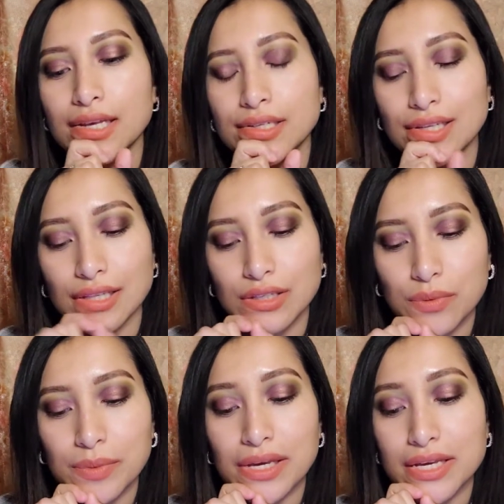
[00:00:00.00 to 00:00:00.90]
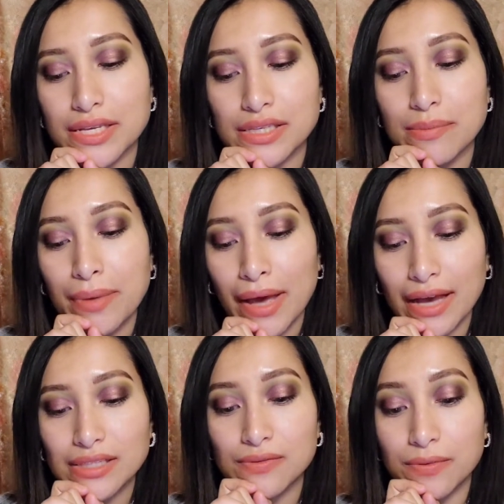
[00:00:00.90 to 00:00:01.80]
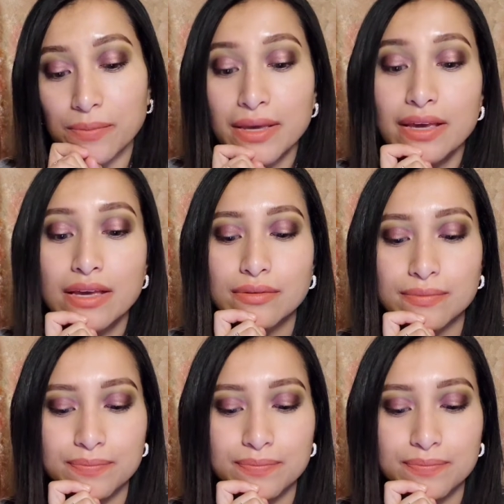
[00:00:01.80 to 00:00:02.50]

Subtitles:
So this will be an easy pass for me.